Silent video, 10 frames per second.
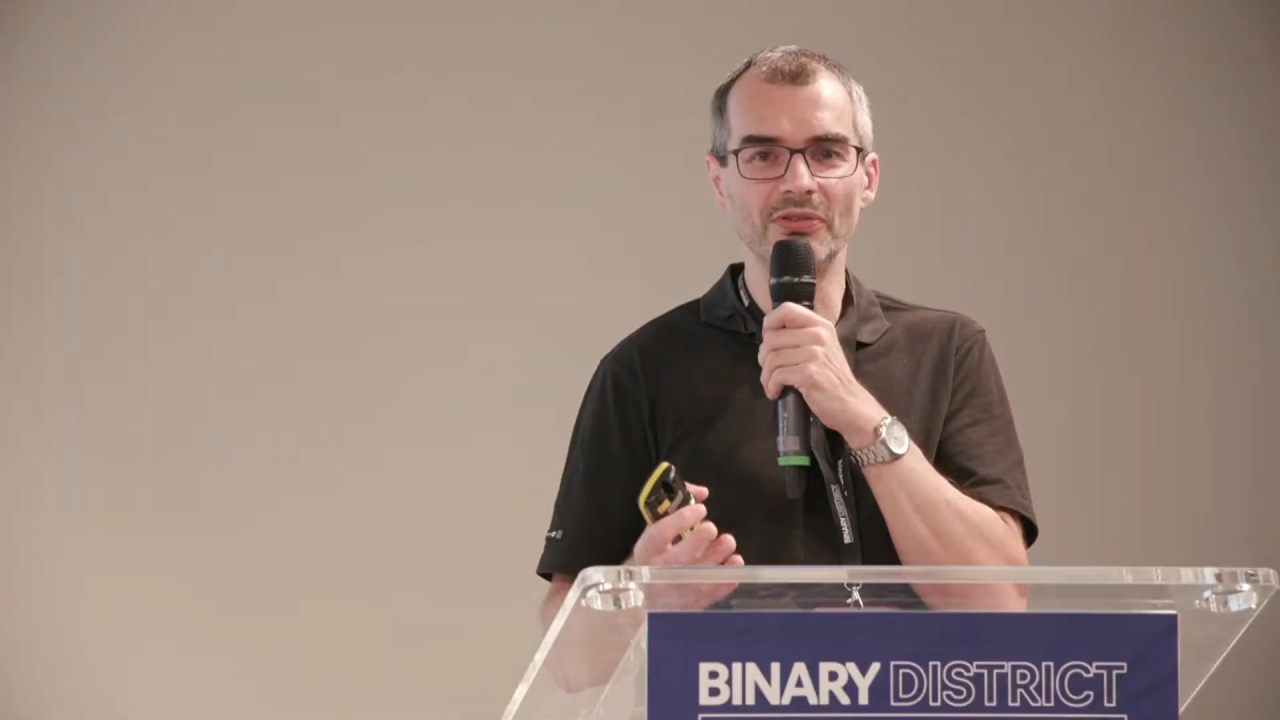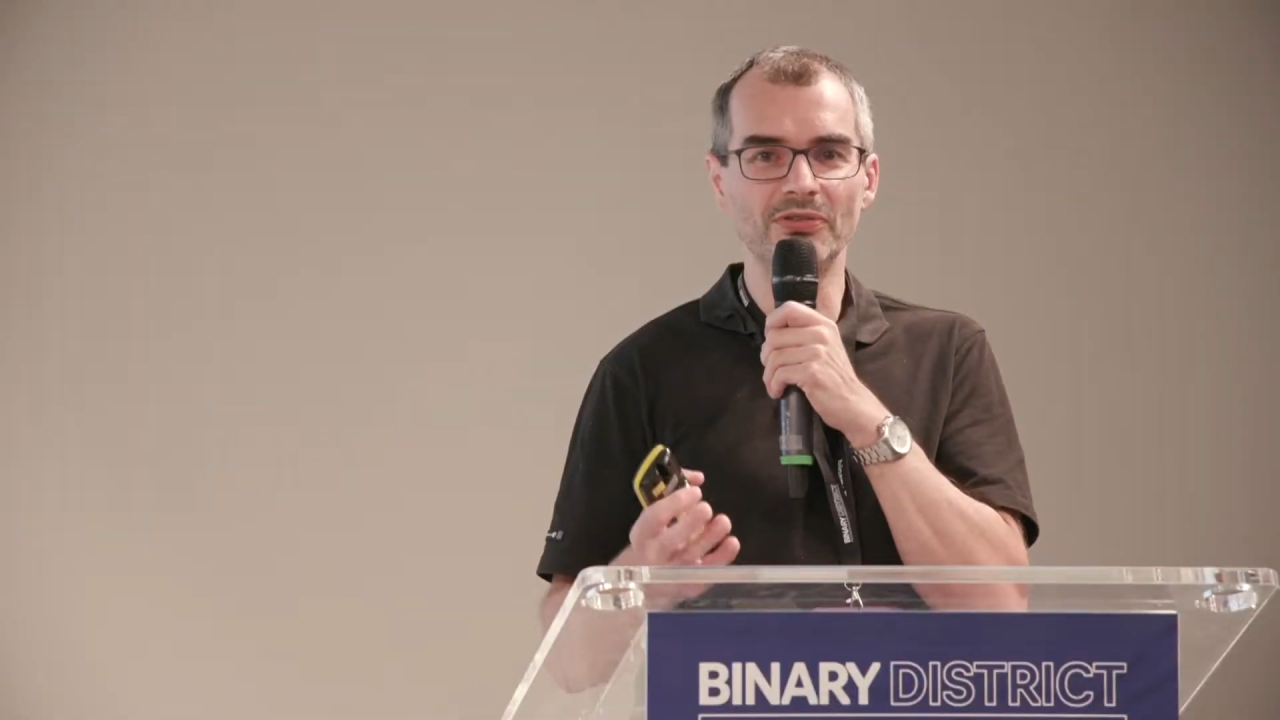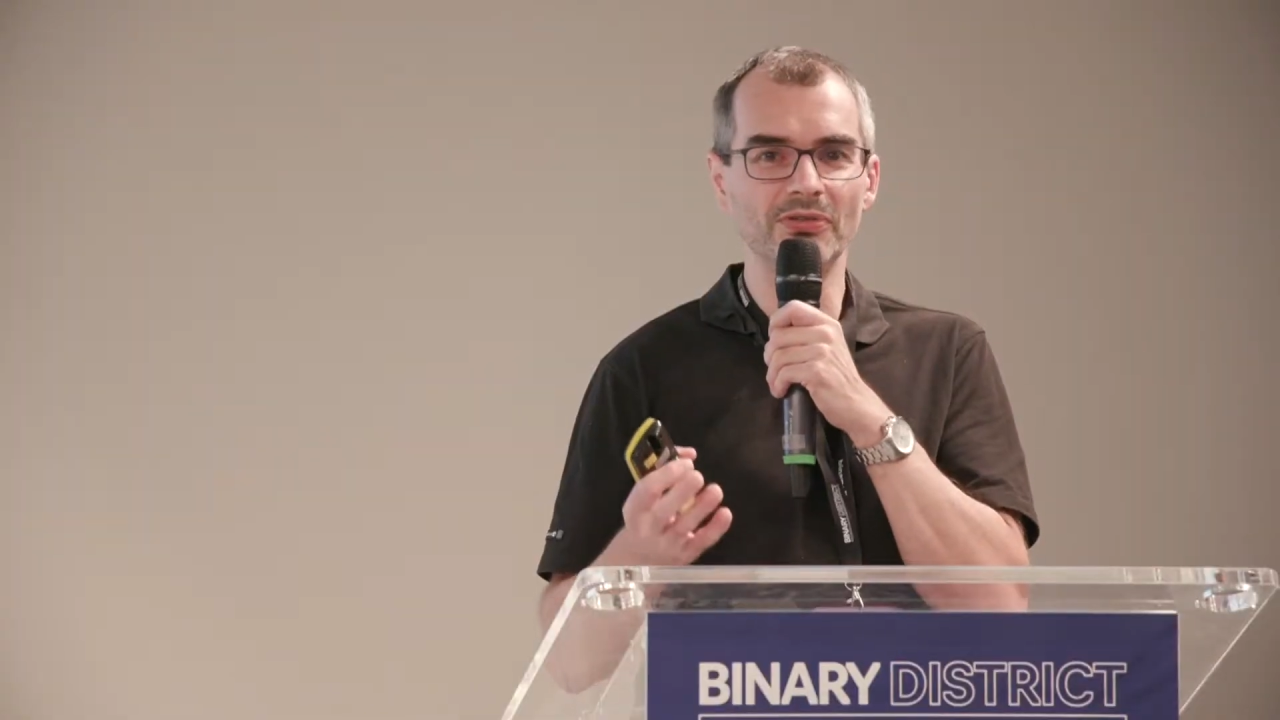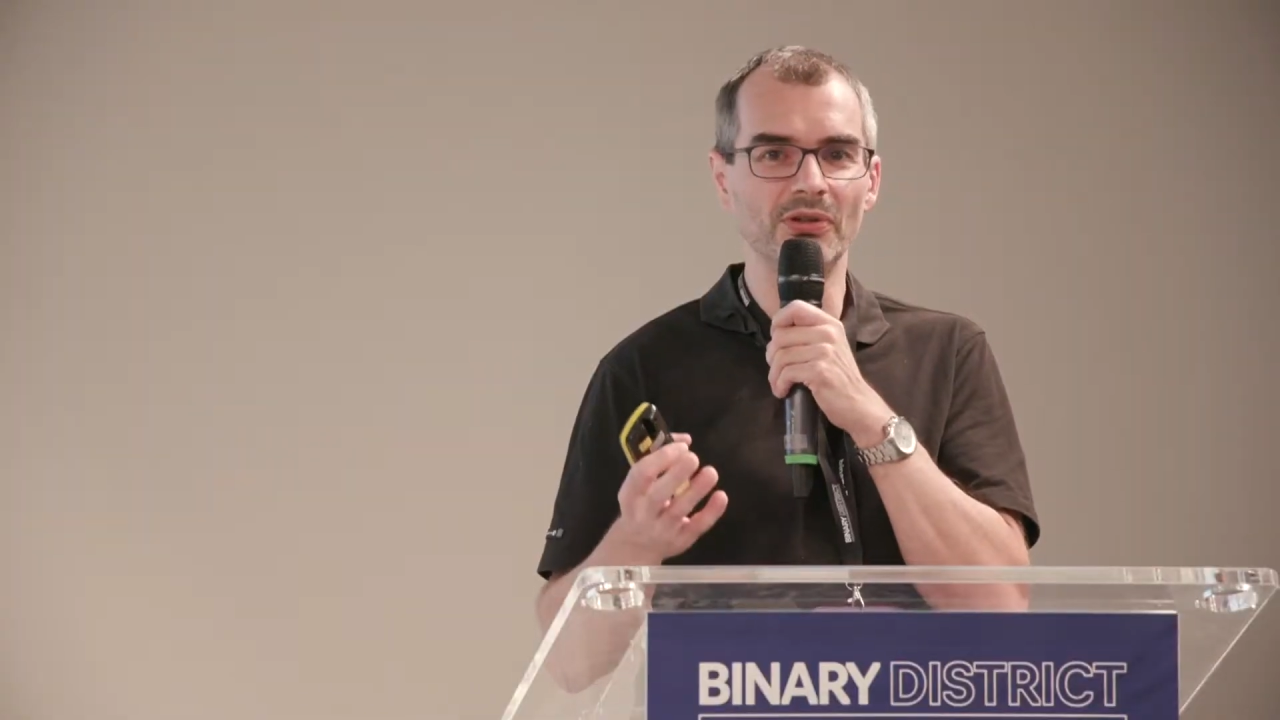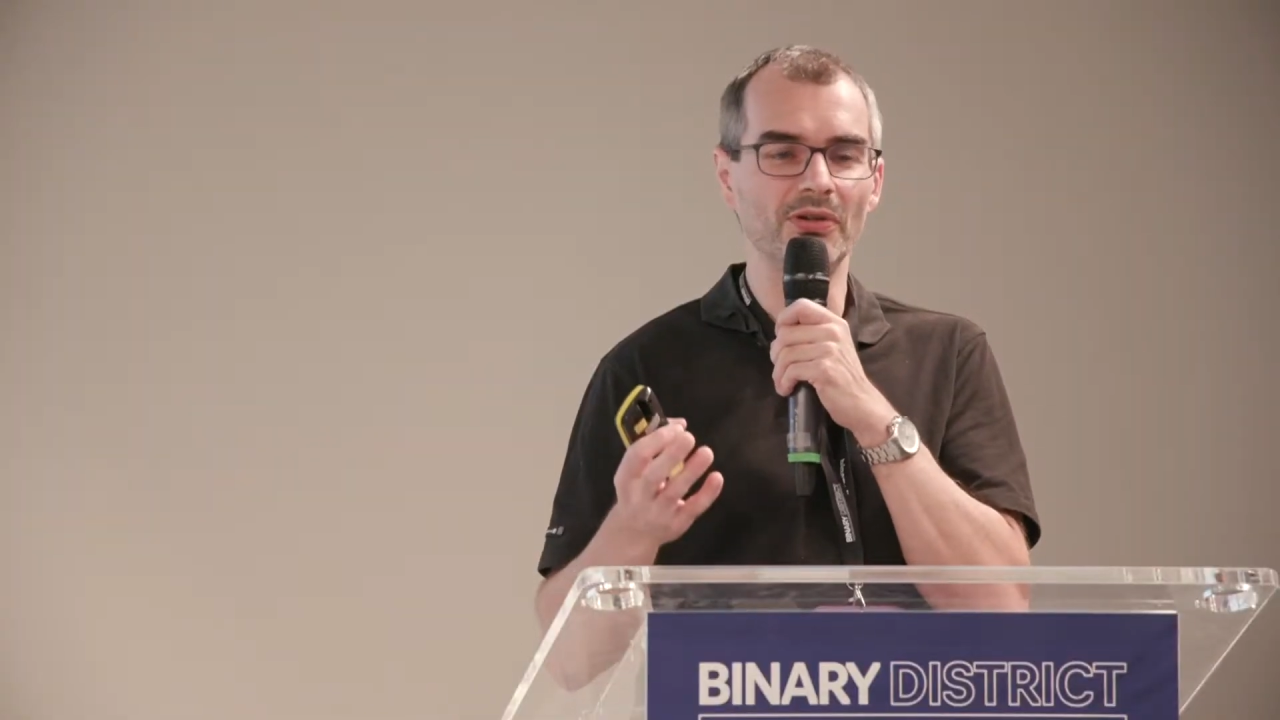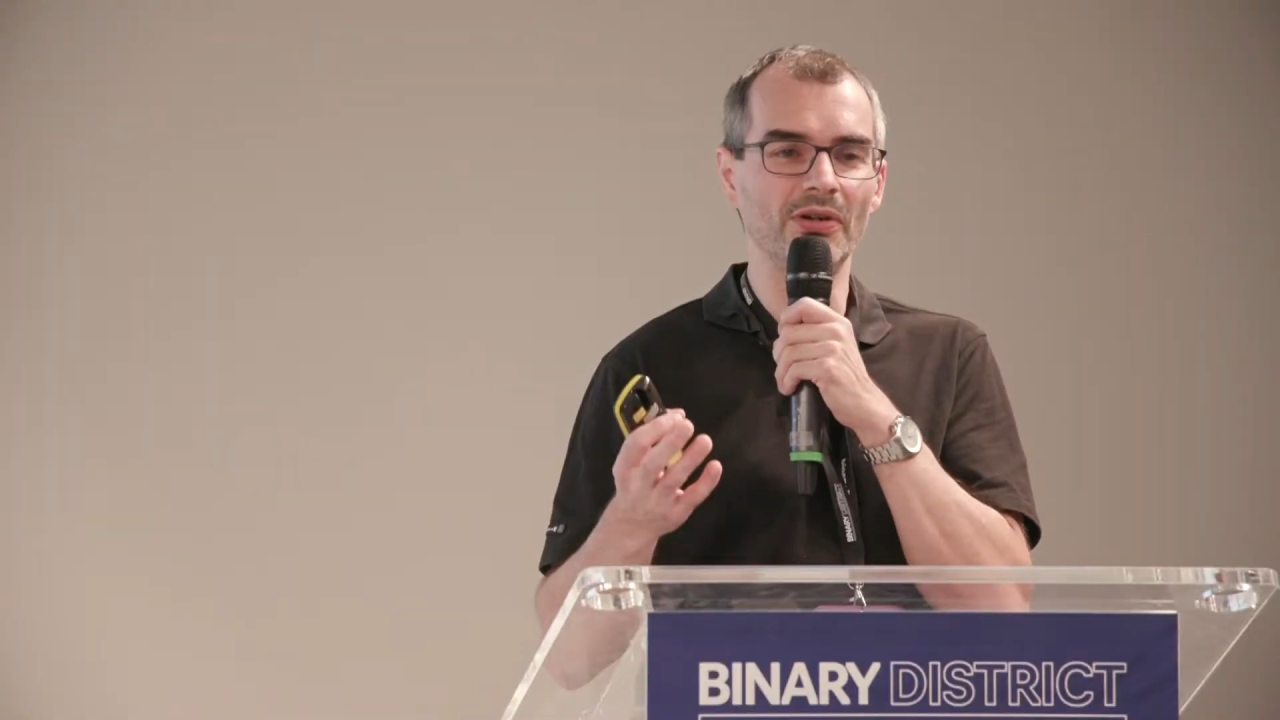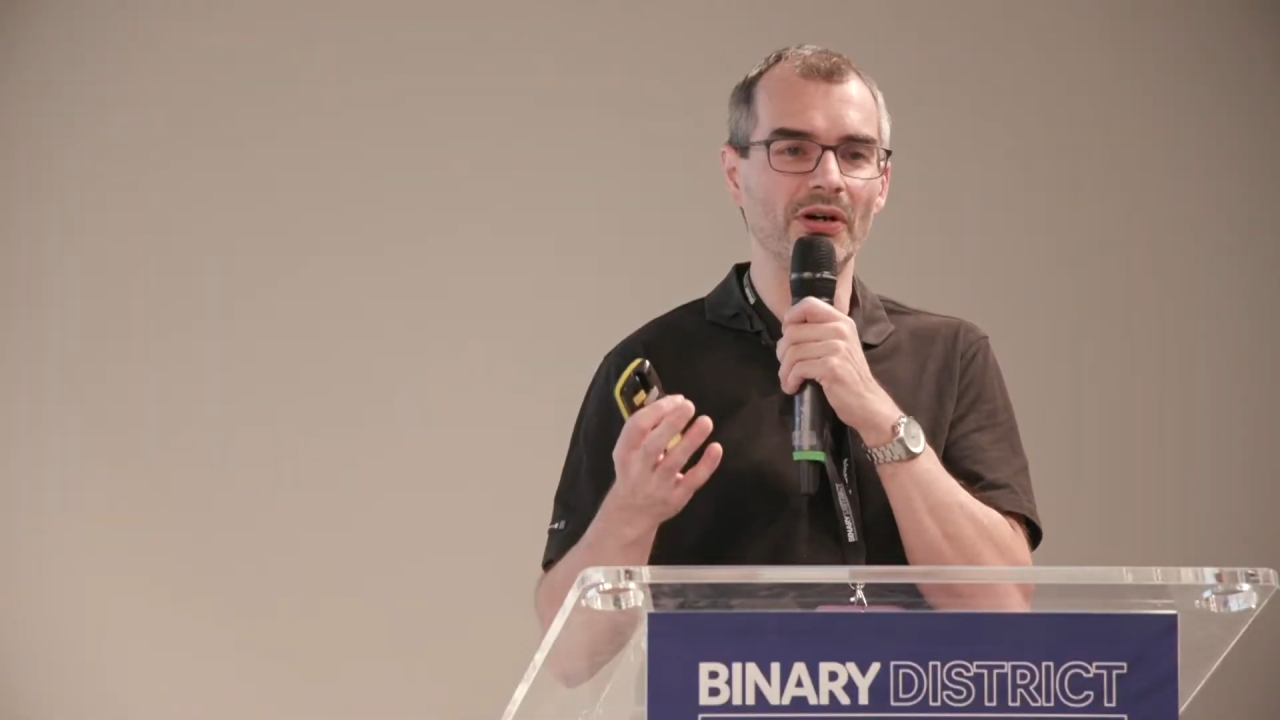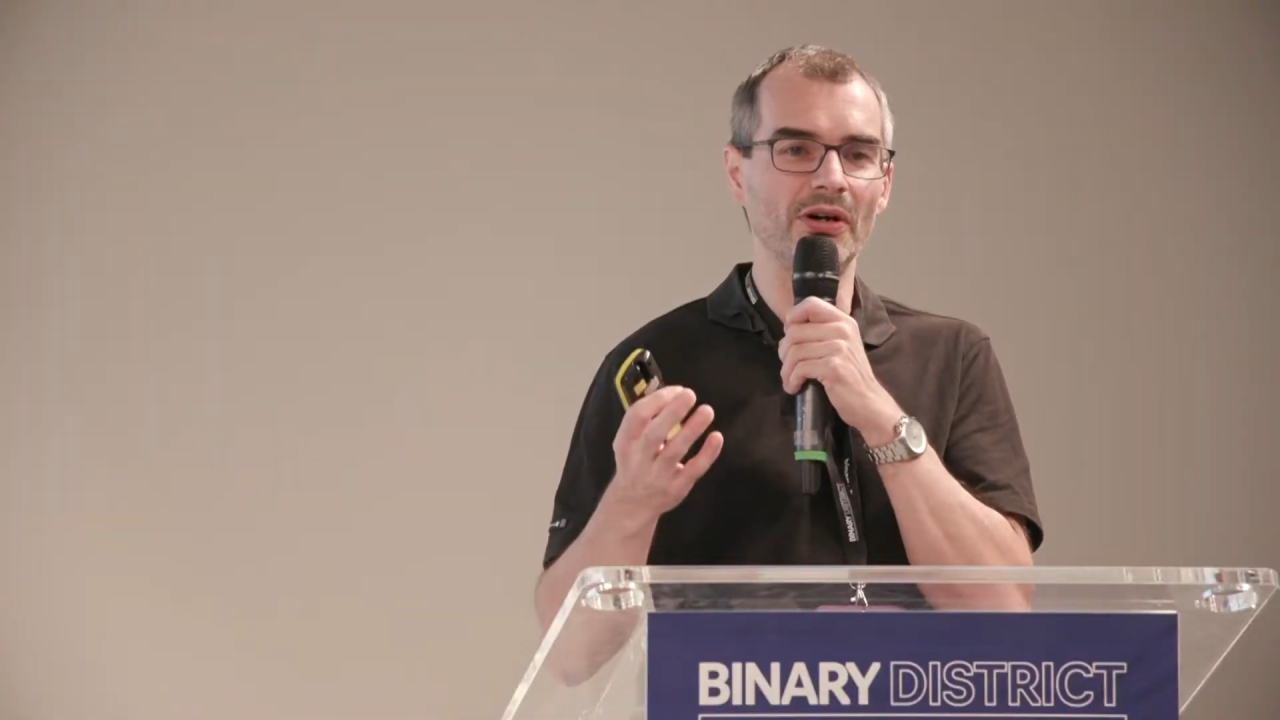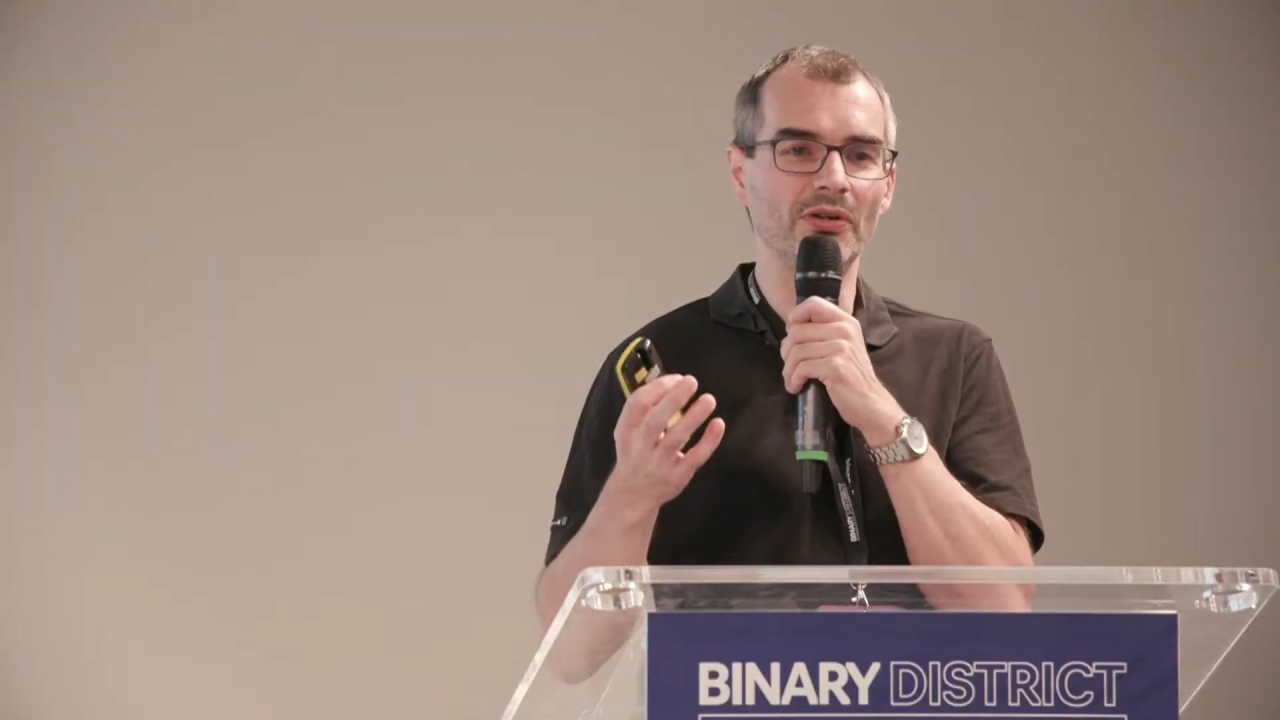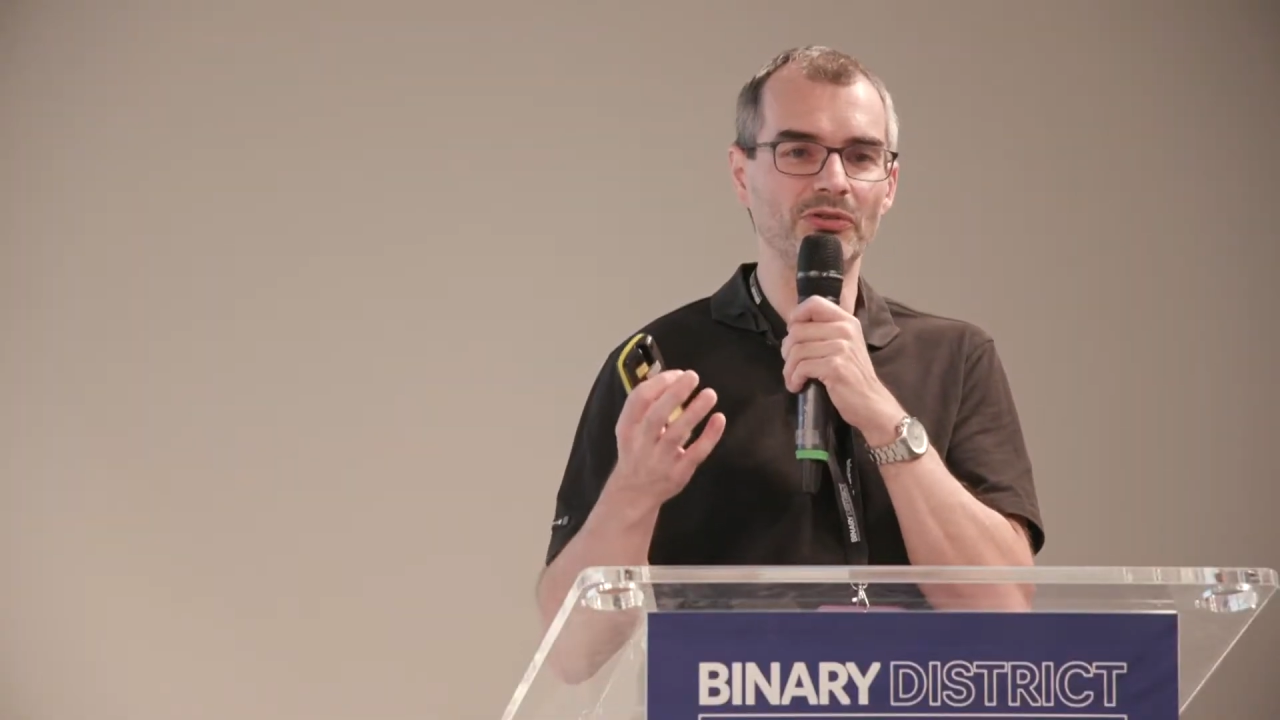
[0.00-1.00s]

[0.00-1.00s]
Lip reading: a